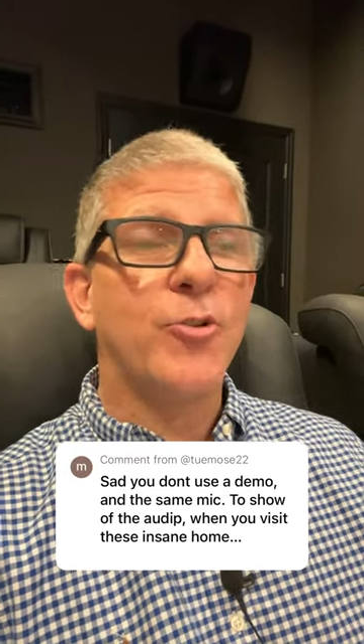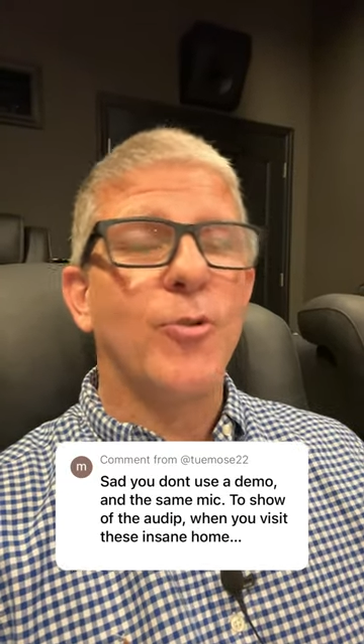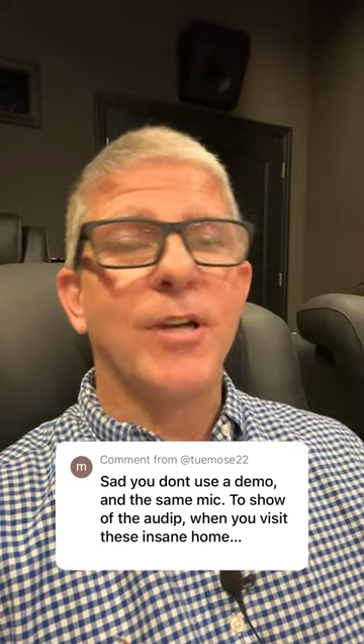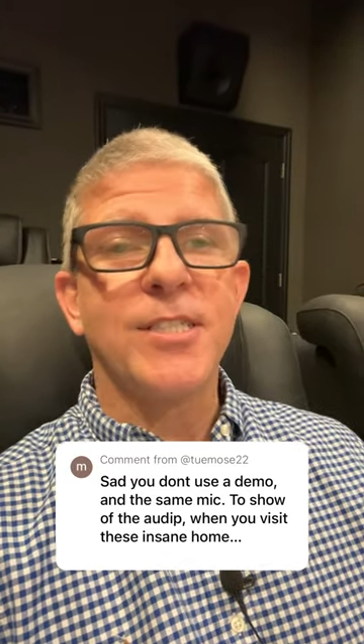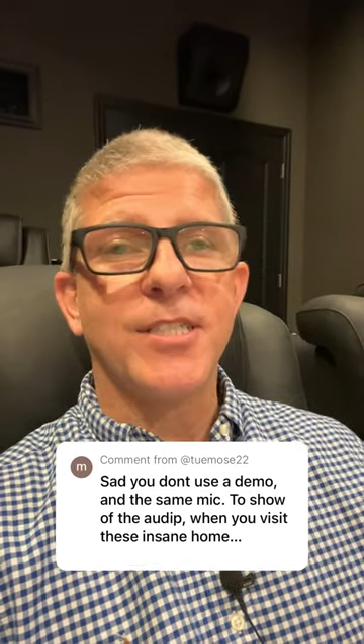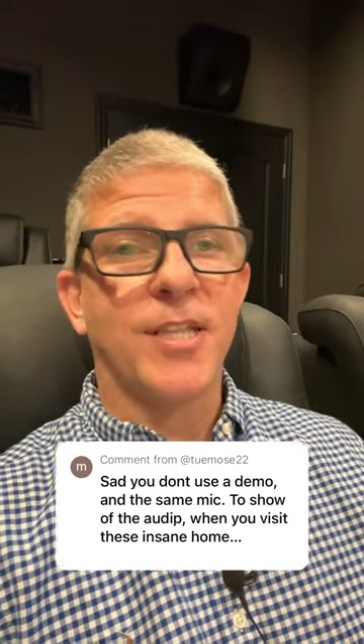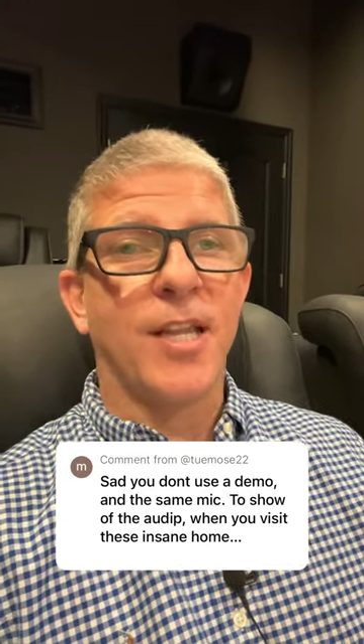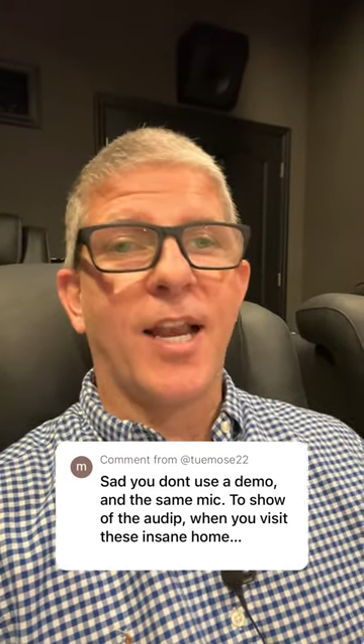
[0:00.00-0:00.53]

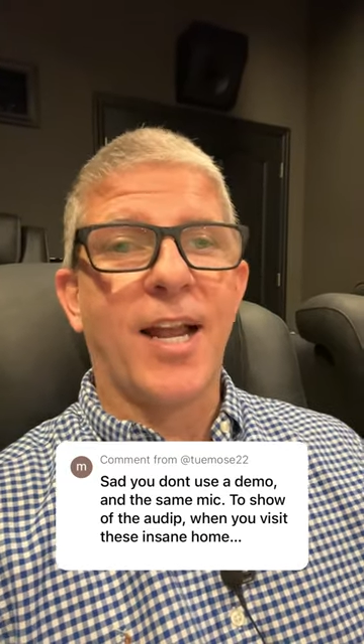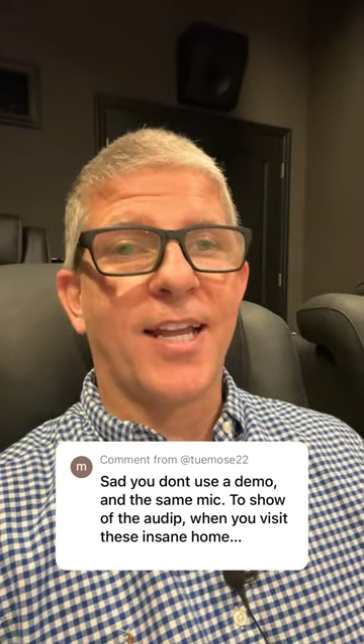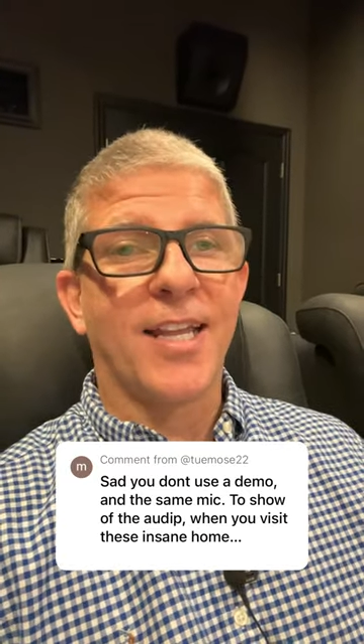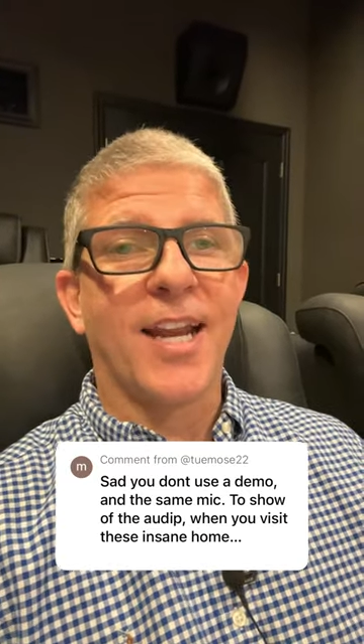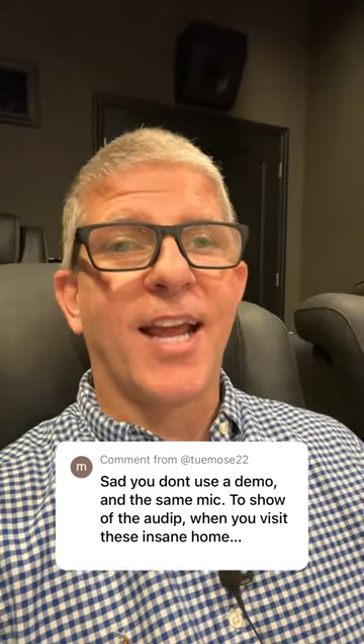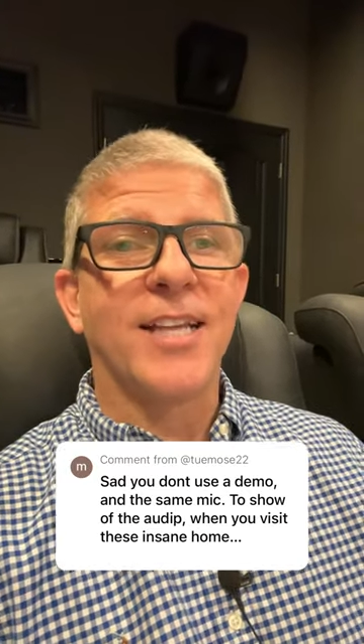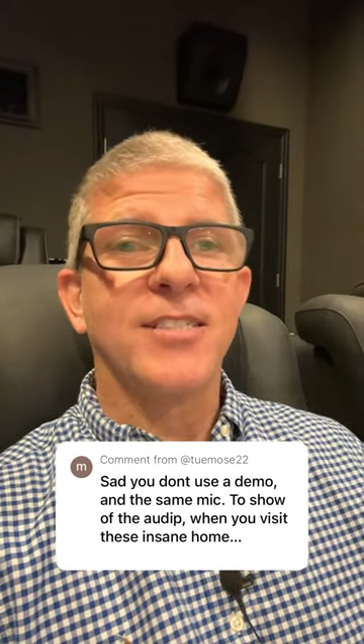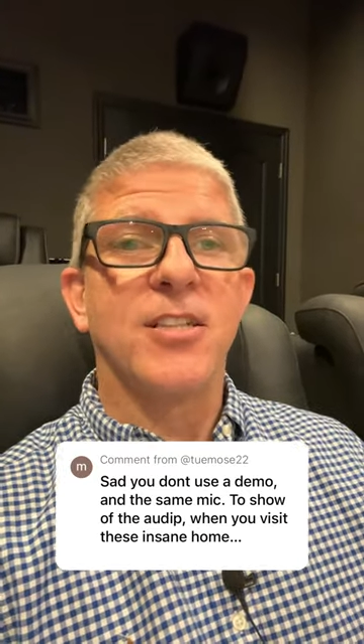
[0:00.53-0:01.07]
question that I
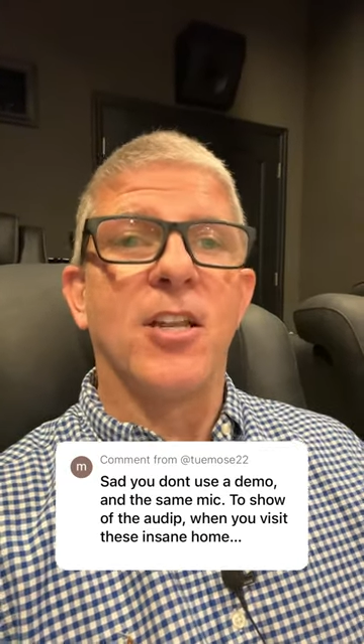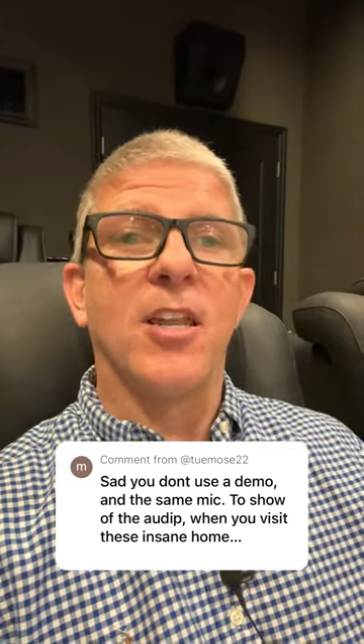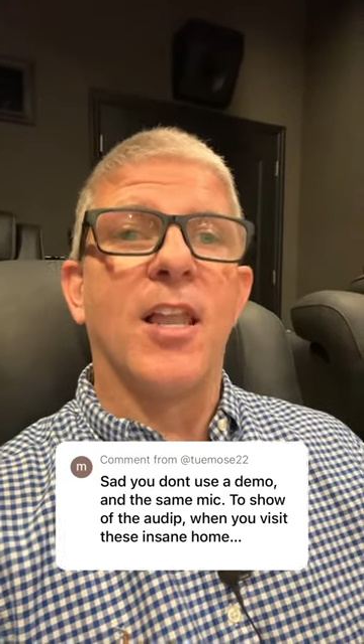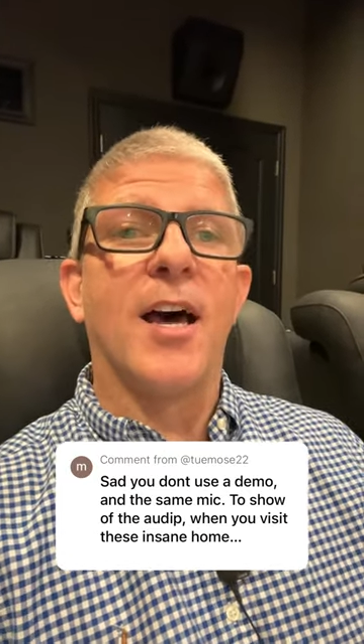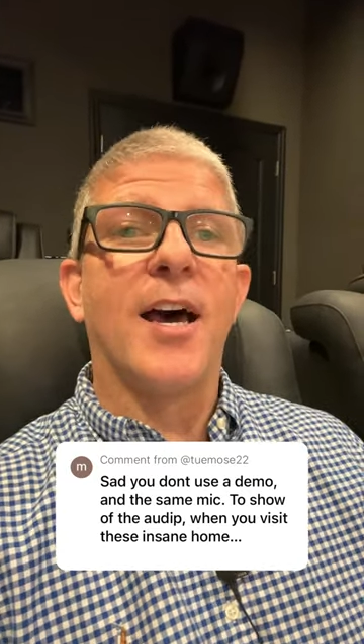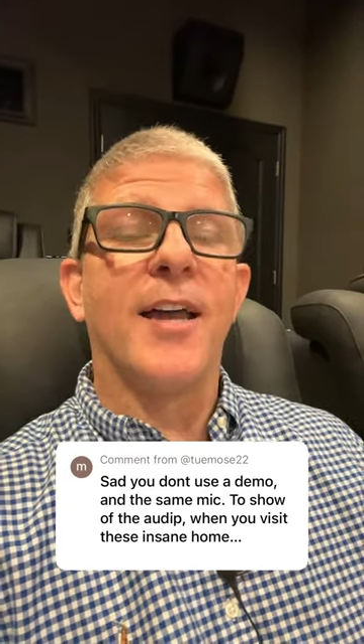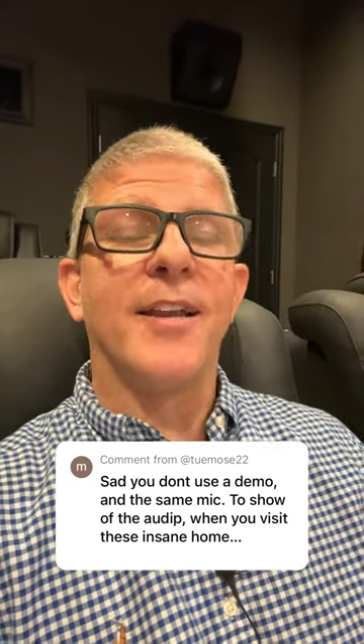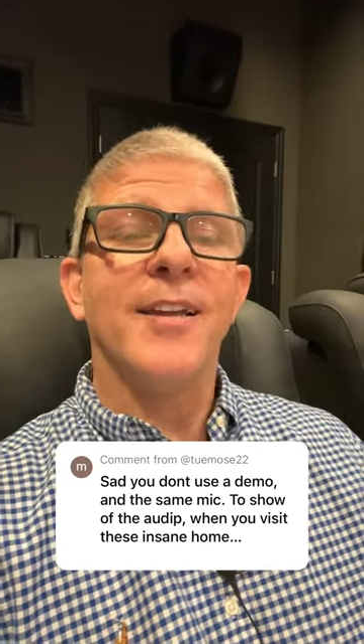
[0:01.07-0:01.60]
get asked a
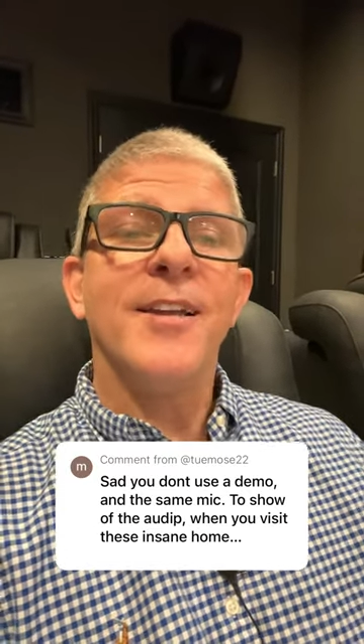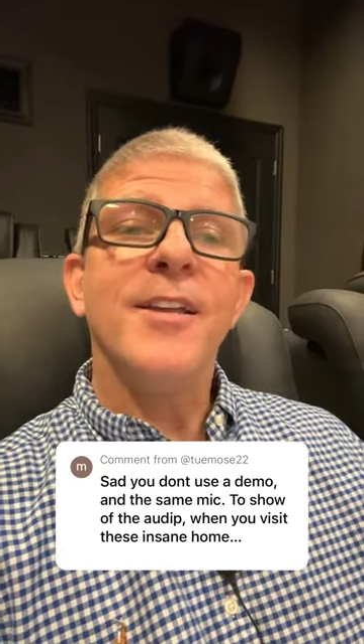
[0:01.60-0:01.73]
lot.